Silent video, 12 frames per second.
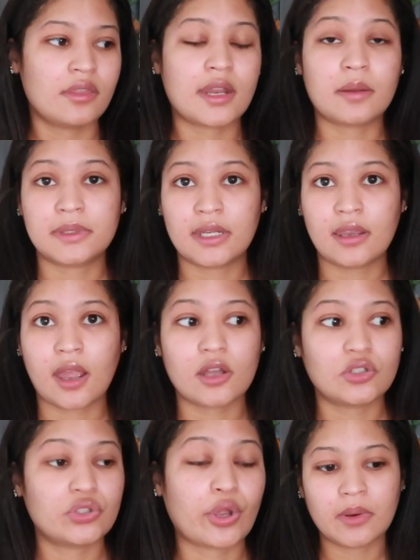that I'm staying
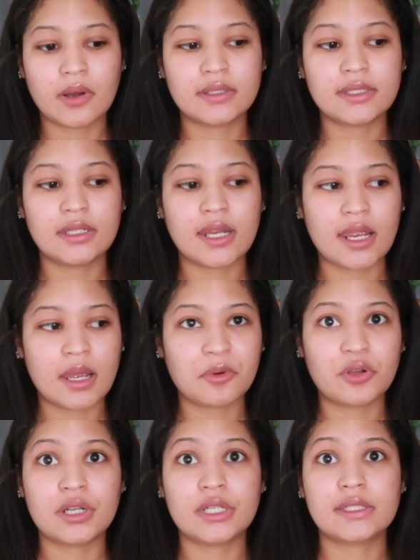at. So today I'm
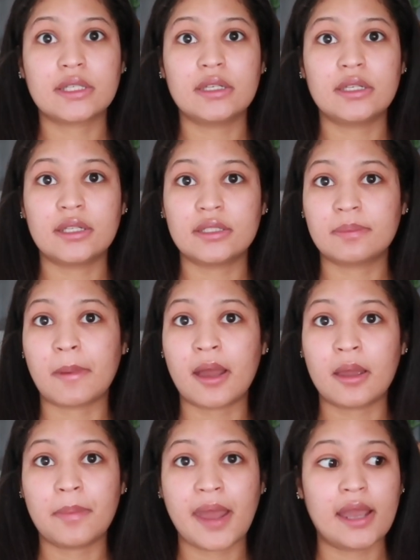gonna just condense
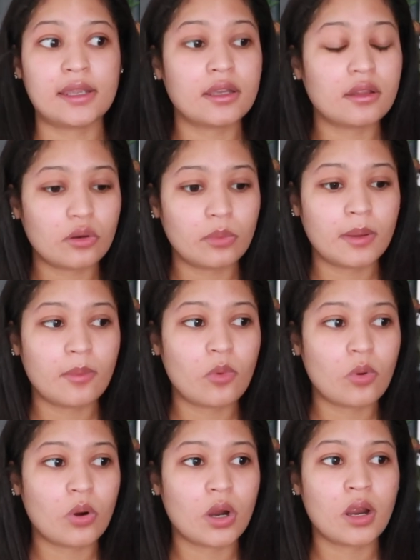my packing a little bit
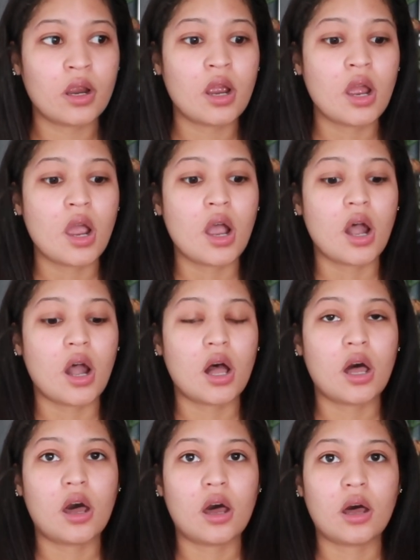more.
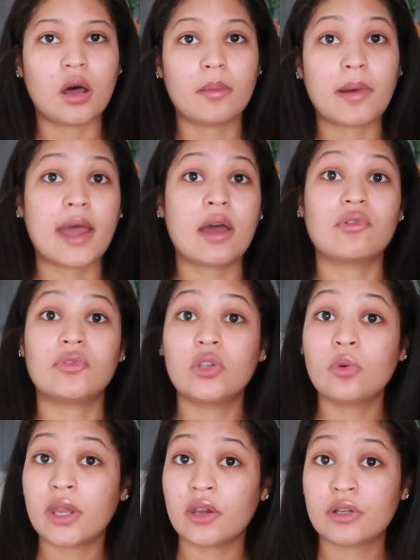Um, I have a
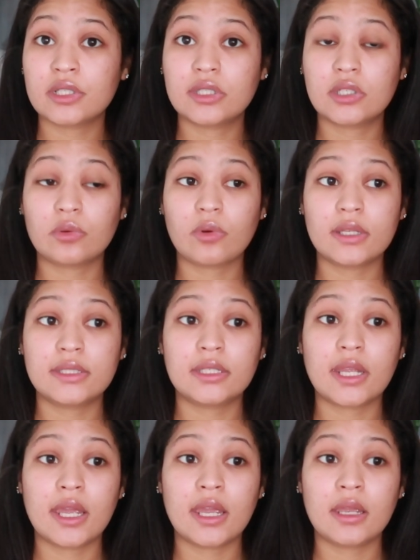few errands to run
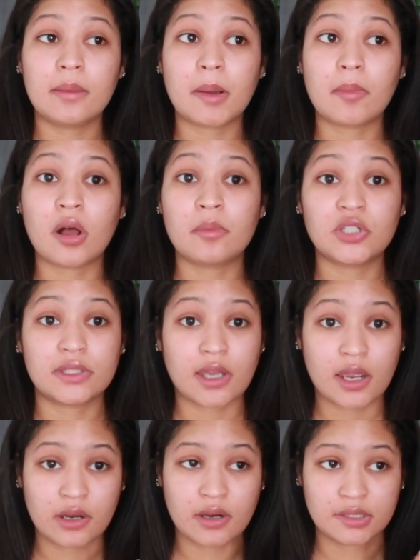today. My mom just
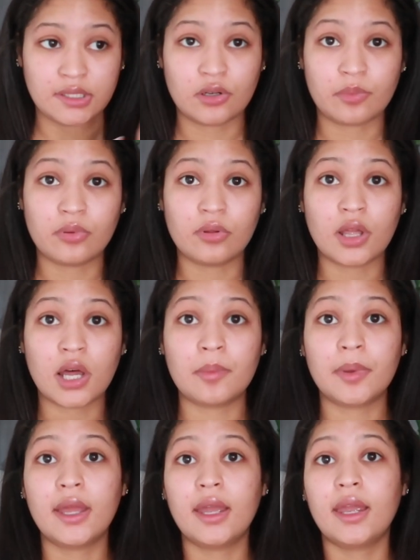got here, I seen her pull
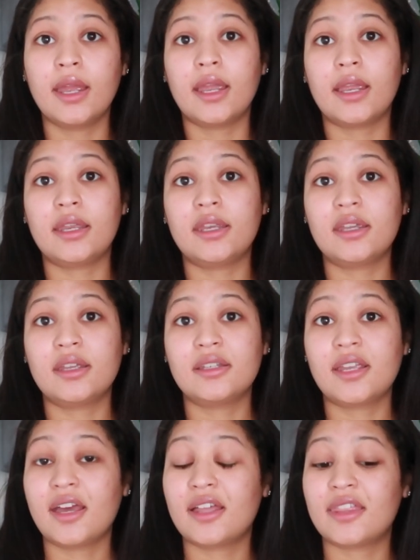up. And
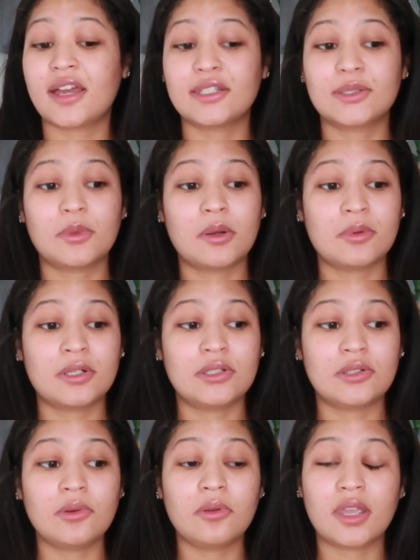yeah, that's what we're
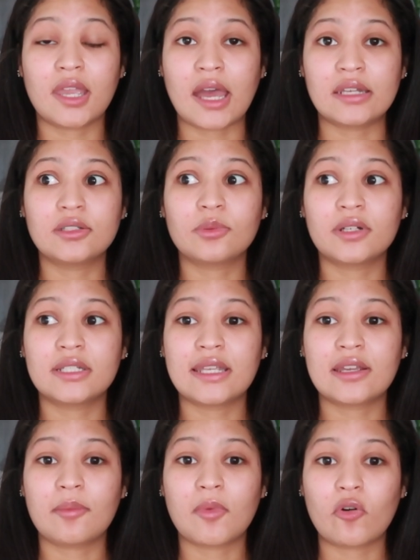doing. I just wanna
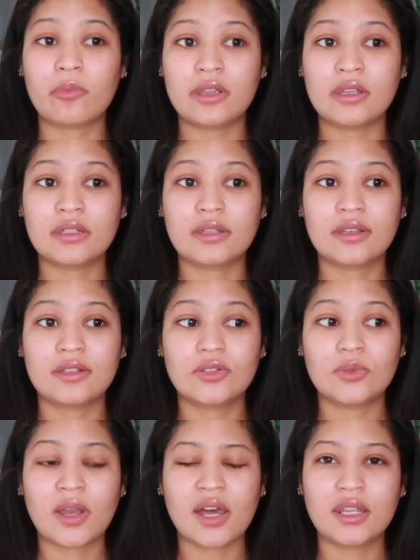take a moment
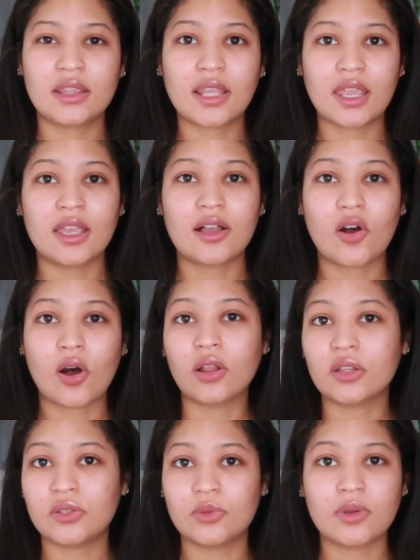to kind of thank
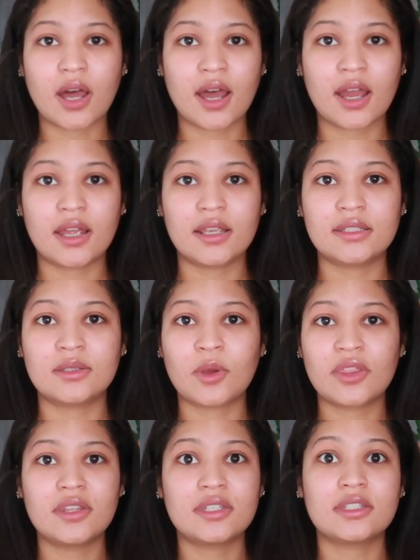all of you guys,
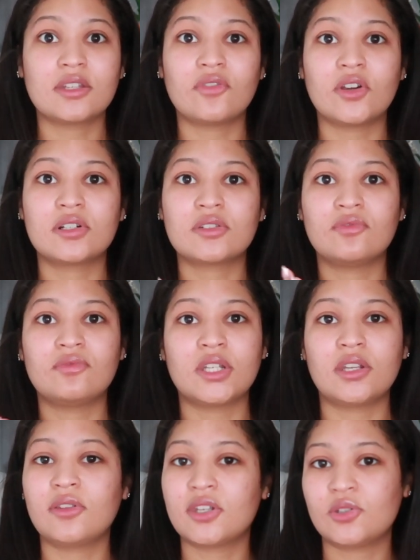whether this is the first
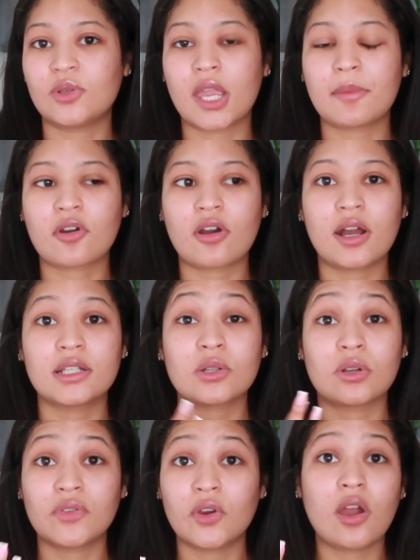video that you came across
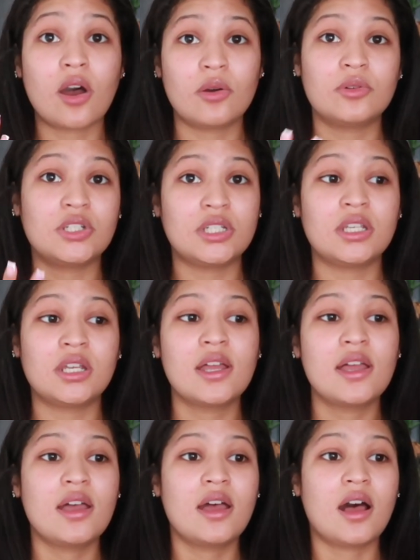or if you're an OG,
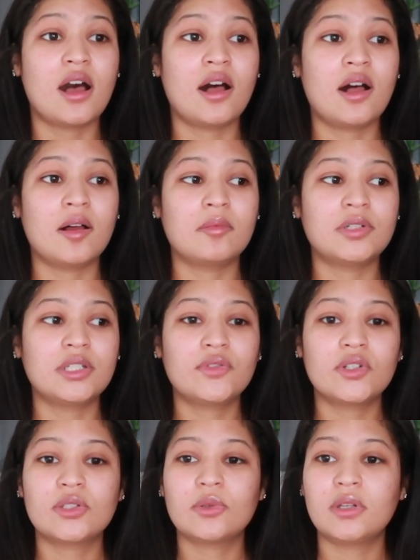um, just
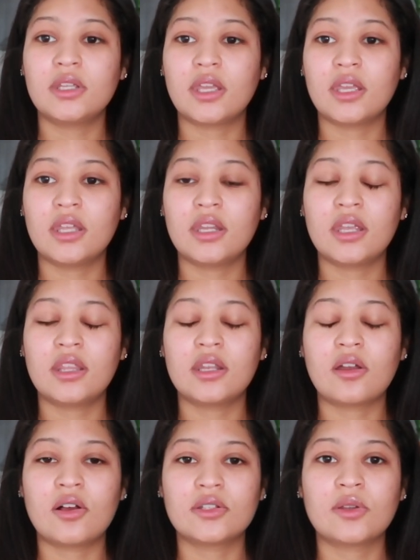for tuning in. And
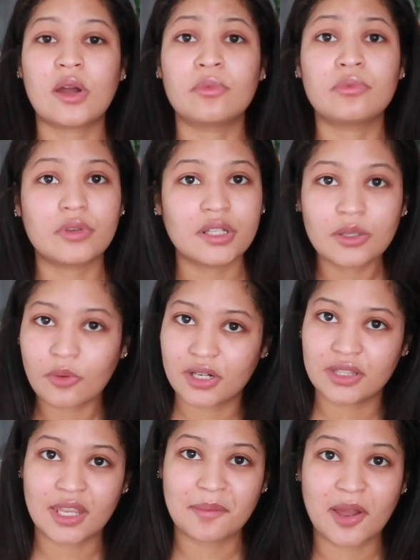then also I really
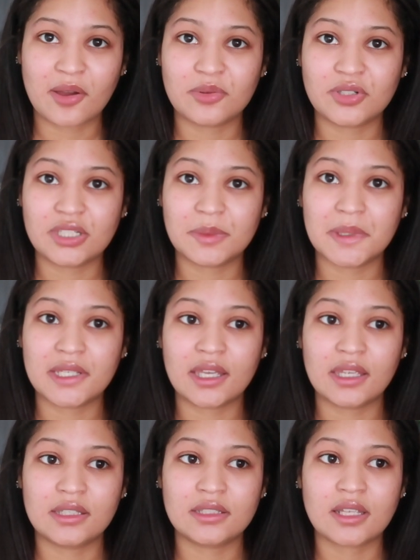wanna thank my OGs
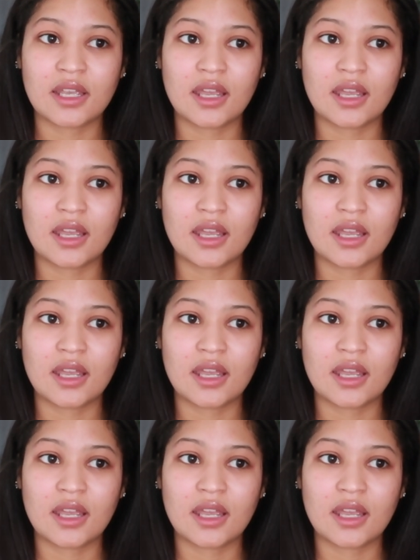because